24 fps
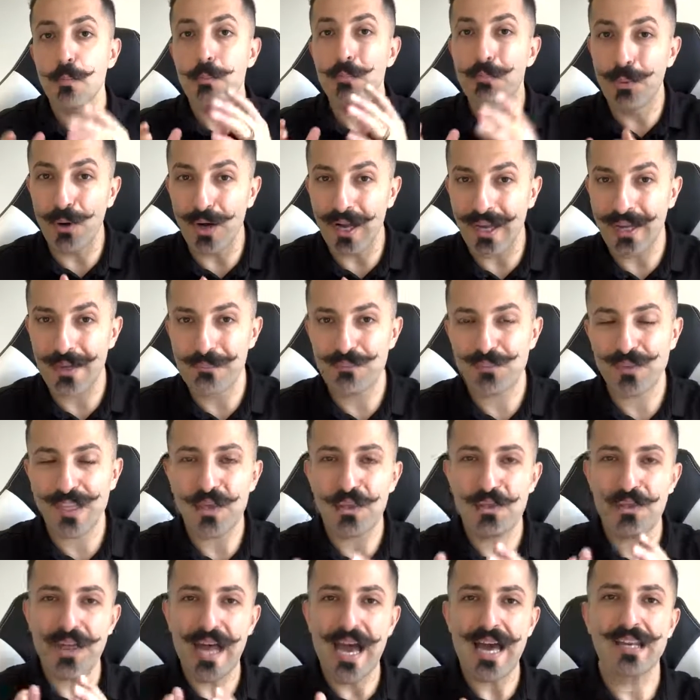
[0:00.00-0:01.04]
but
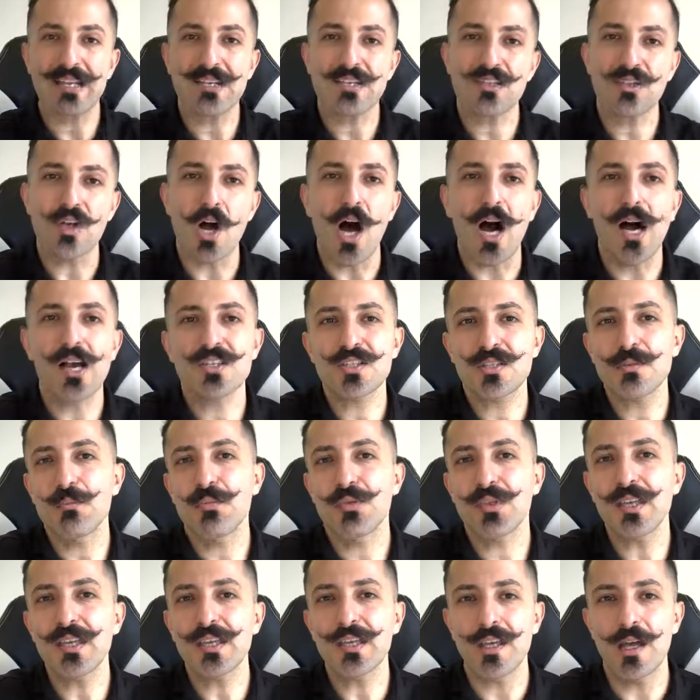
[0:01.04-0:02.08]
that is the awesome
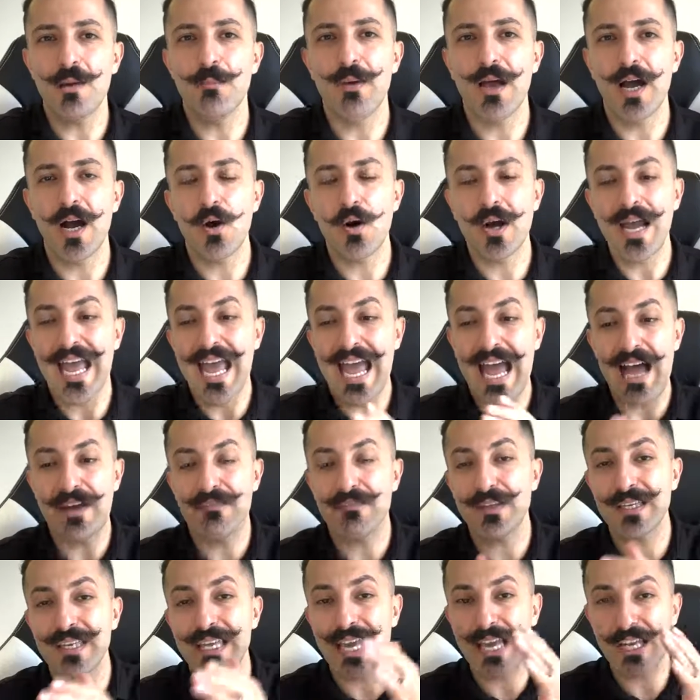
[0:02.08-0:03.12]
thing about having